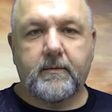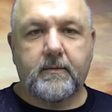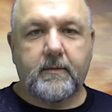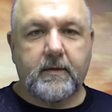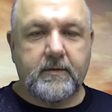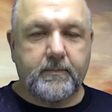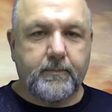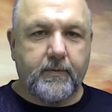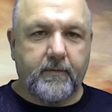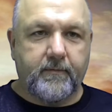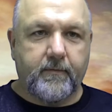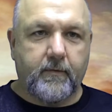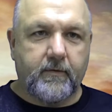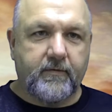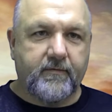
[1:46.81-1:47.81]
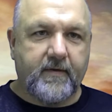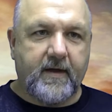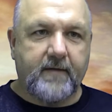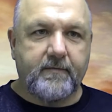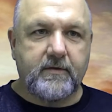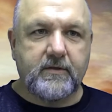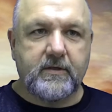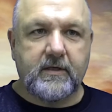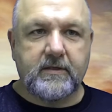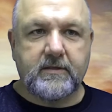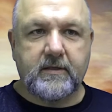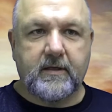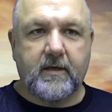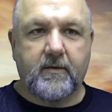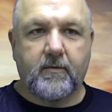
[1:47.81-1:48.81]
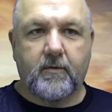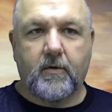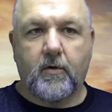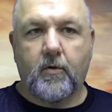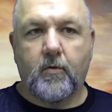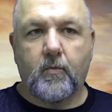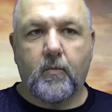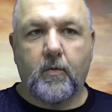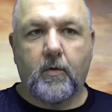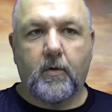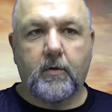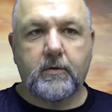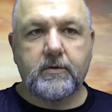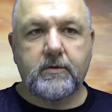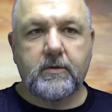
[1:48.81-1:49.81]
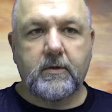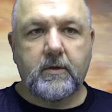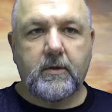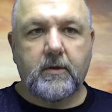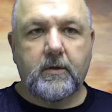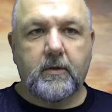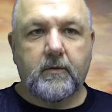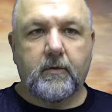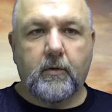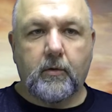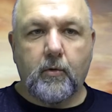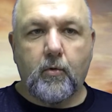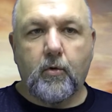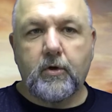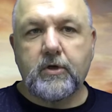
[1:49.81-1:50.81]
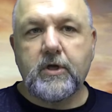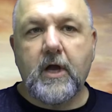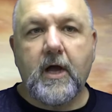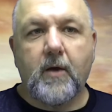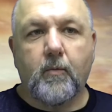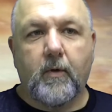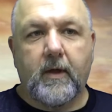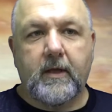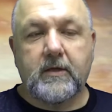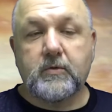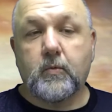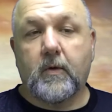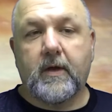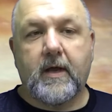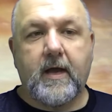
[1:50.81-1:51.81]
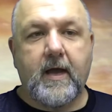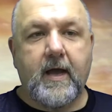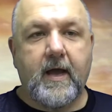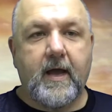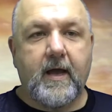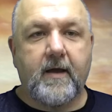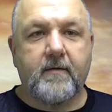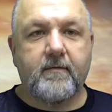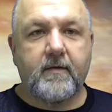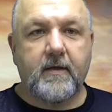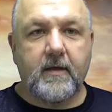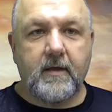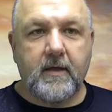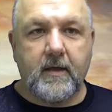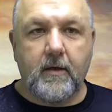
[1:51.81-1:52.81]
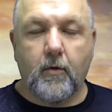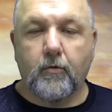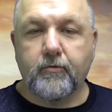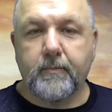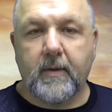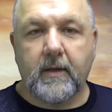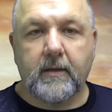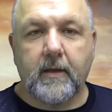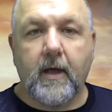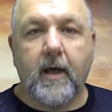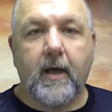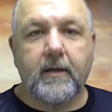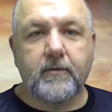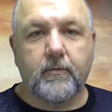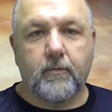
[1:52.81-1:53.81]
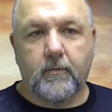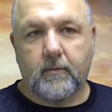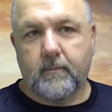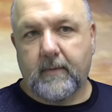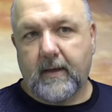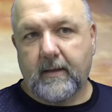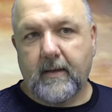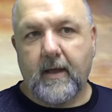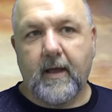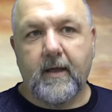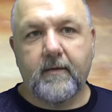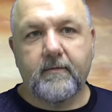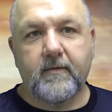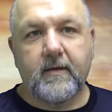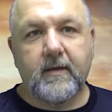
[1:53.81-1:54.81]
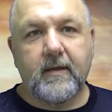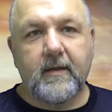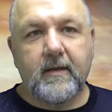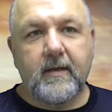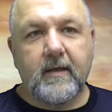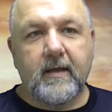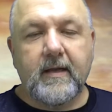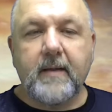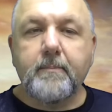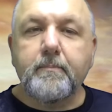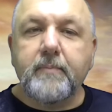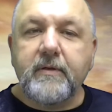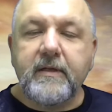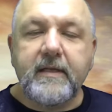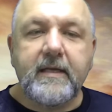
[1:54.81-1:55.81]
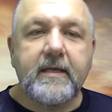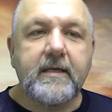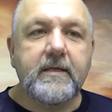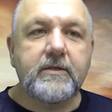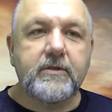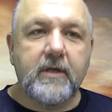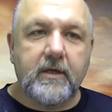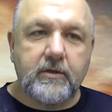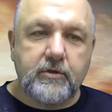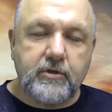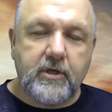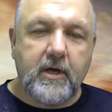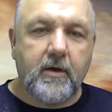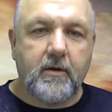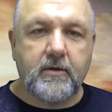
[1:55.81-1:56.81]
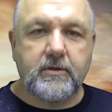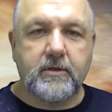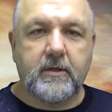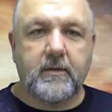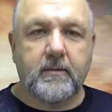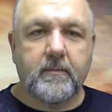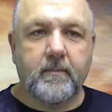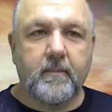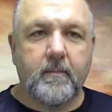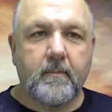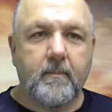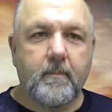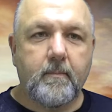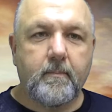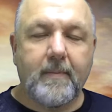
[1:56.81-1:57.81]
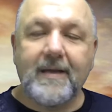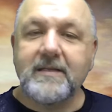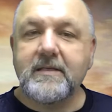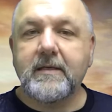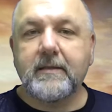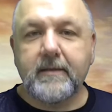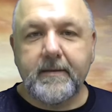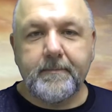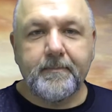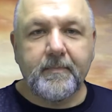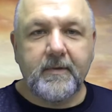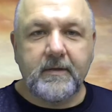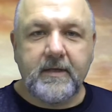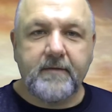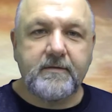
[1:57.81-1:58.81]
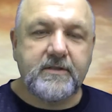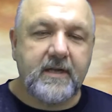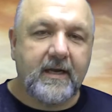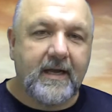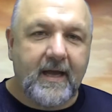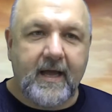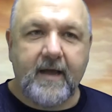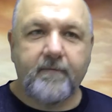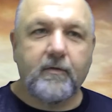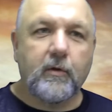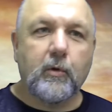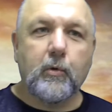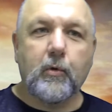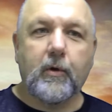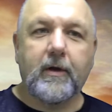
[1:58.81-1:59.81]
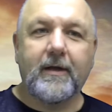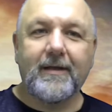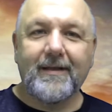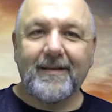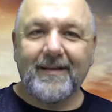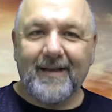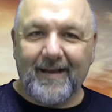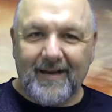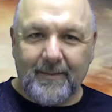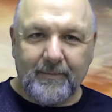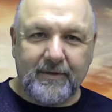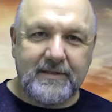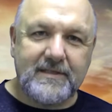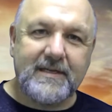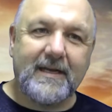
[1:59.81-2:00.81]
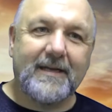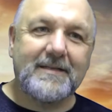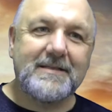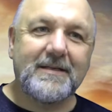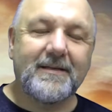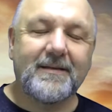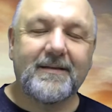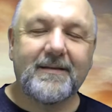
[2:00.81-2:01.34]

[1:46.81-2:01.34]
Let's put verse 5 and 6 together in our own words. "The Lord Yahweh is what I have. He holds my lot," or my life, "and I'm pleased and cherish it." Basically, David's saying, I have the Lord and I'm content.